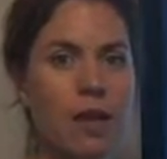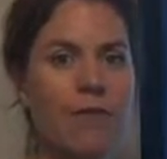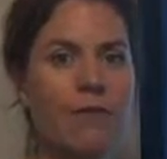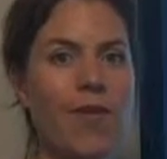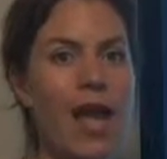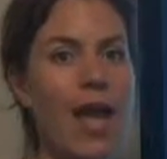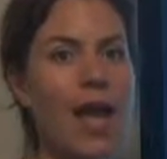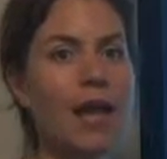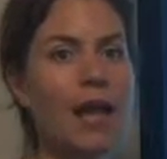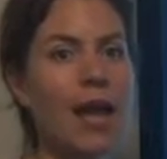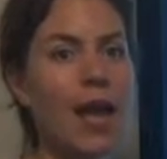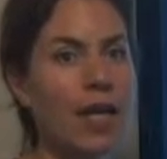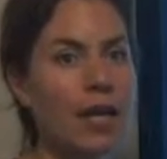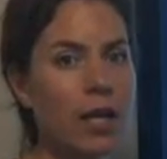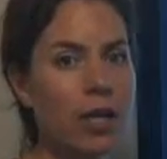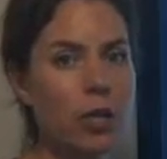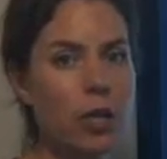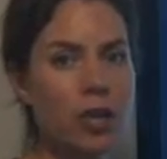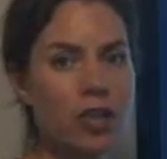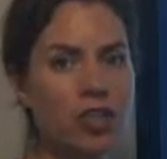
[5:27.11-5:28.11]
If you had
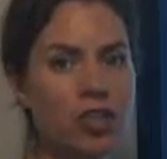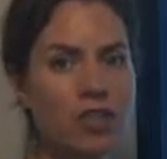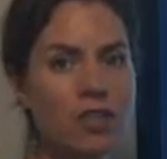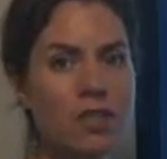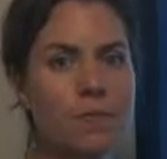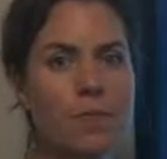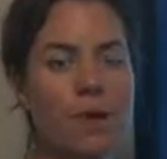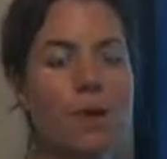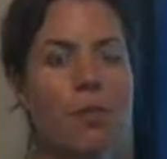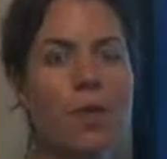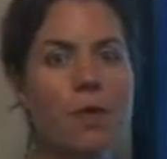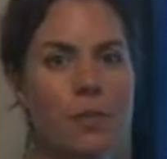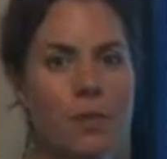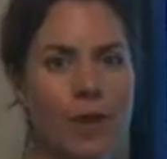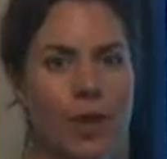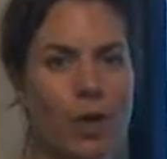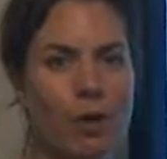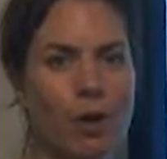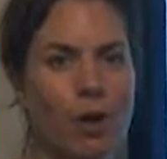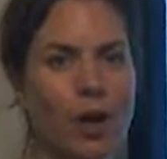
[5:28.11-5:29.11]
any questions about what's
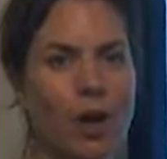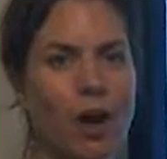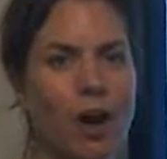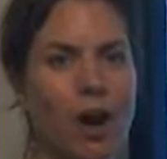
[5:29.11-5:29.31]
been going